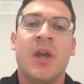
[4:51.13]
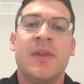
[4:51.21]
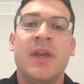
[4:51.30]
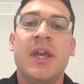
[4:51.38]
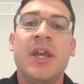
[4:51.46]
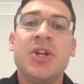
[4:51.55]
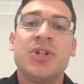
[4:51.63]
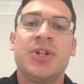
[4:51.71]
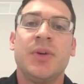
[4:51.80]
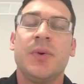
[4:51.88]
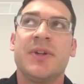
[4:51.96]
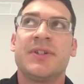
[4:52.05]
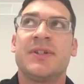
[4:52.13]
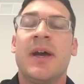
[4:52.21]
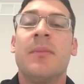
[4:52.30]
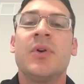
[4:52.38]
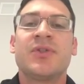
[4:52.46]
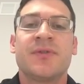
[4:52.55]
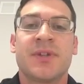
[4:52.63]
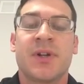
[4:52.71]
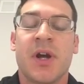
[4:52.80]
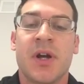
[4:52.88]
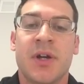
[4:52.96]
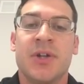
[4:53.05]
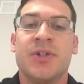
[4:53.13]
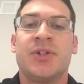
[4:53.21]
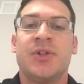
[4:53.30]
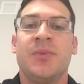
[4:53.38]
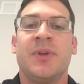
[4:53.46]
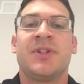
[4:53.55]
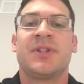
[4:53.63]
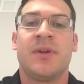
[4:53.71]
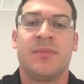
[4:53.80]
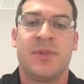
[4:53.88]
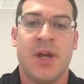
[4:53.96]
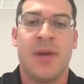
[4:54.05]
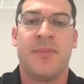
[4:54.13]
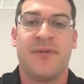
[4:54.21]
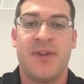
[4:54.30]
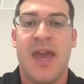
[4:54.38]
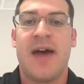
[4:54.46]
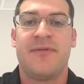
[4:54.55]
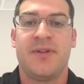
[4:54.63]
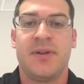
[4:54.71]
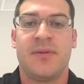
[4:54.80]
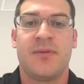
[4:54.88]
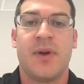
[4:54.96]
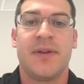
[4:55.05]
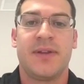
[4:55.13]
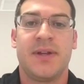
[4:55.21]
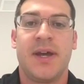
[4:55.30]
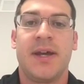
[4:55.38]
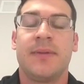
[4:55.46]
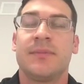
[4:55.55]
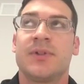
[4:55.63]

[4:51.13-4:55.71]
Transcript: The issue is, is that most of us are consuming some type of caffeine throughout the day.